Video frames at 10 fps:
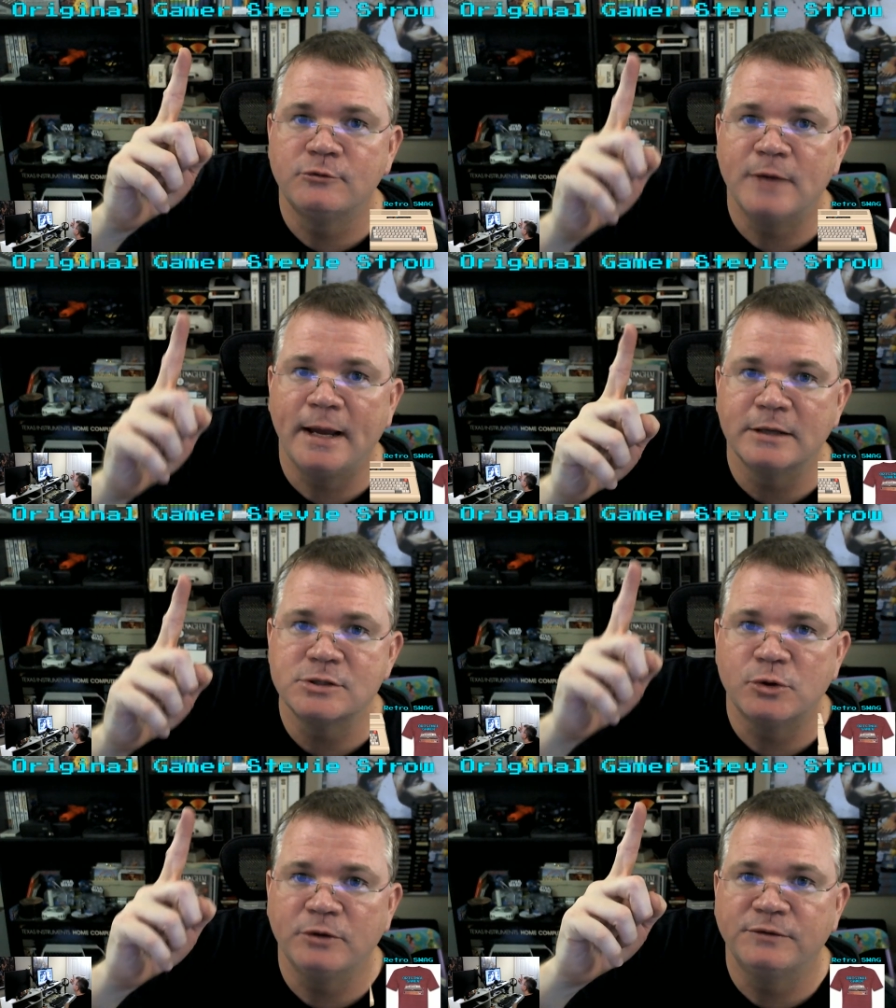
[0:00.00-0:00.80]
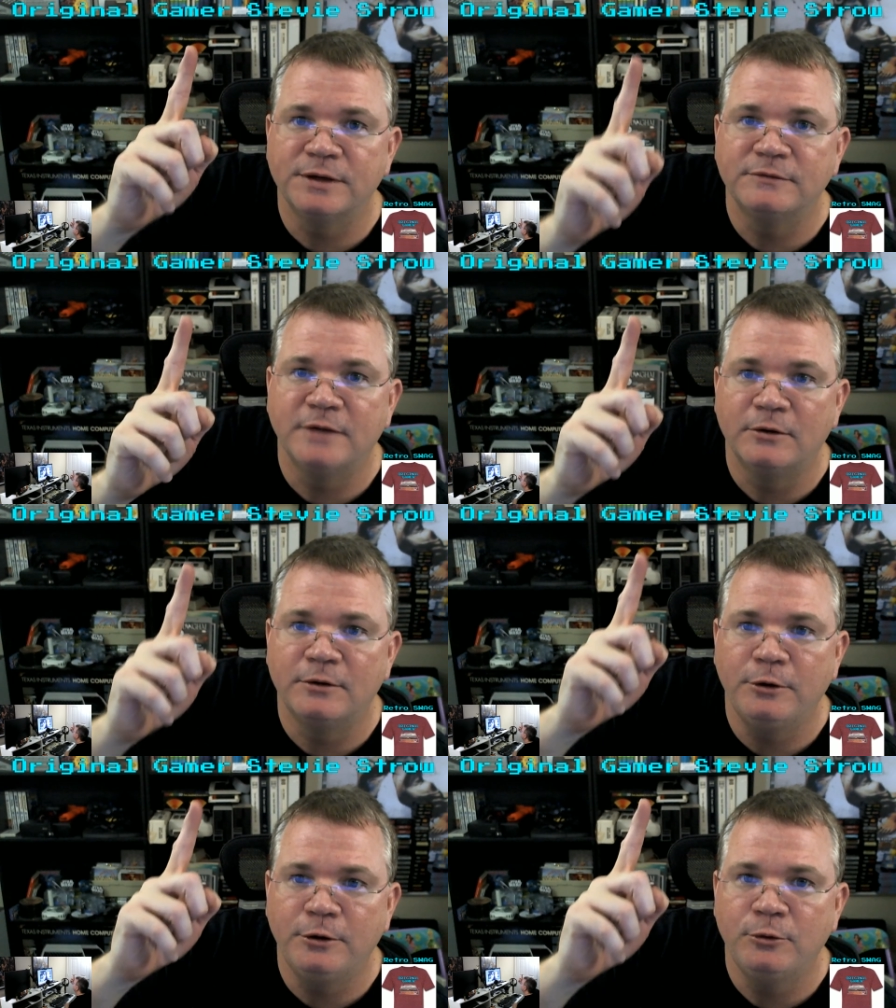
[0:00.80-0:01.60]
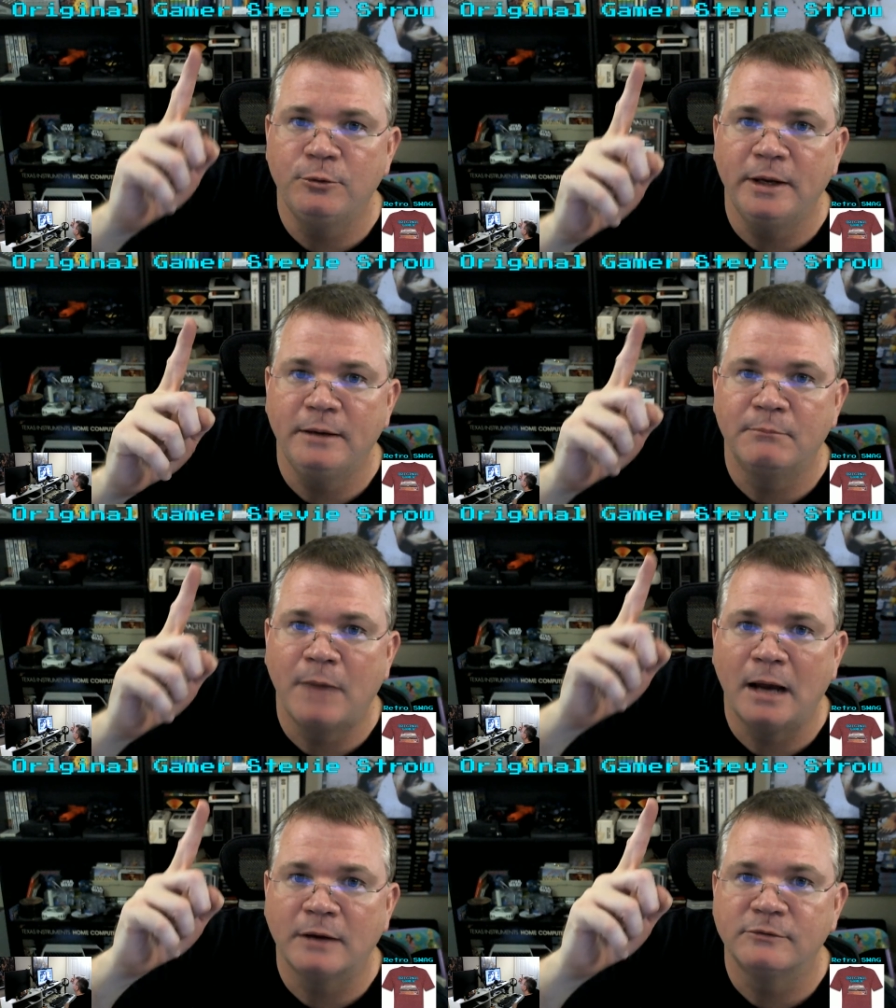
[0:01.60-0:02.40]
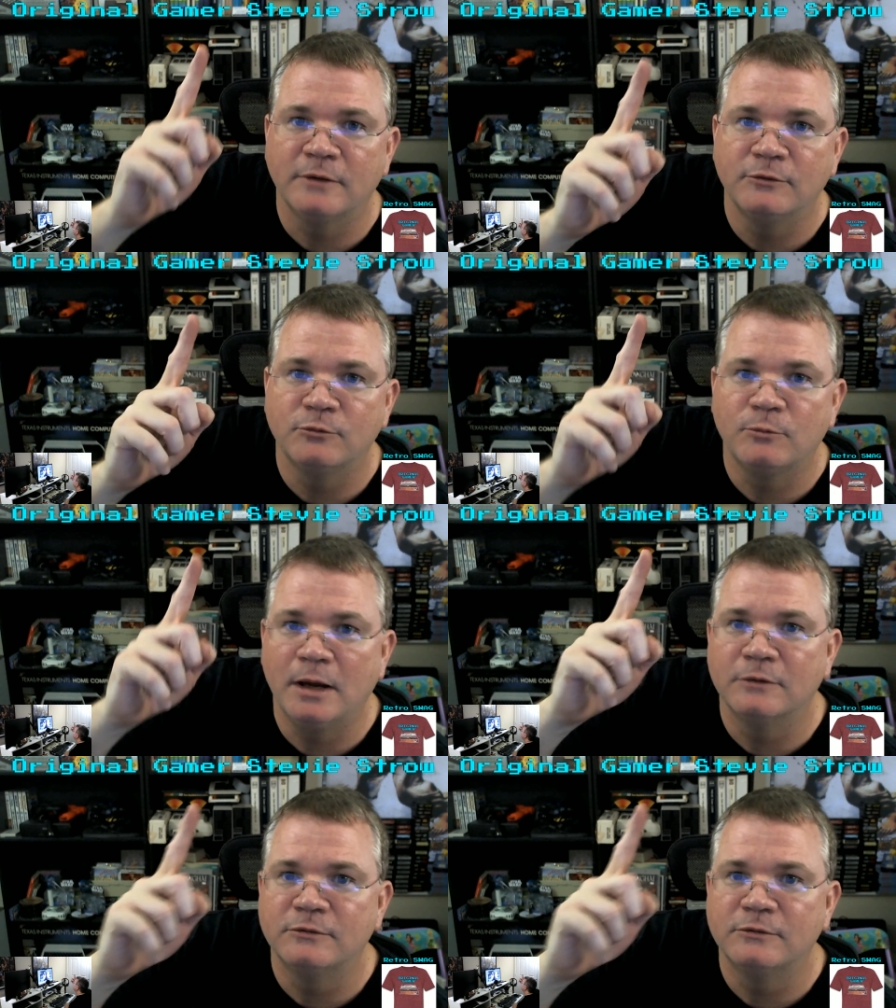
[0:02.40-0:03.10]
Dragon joysticks that are new in box as well.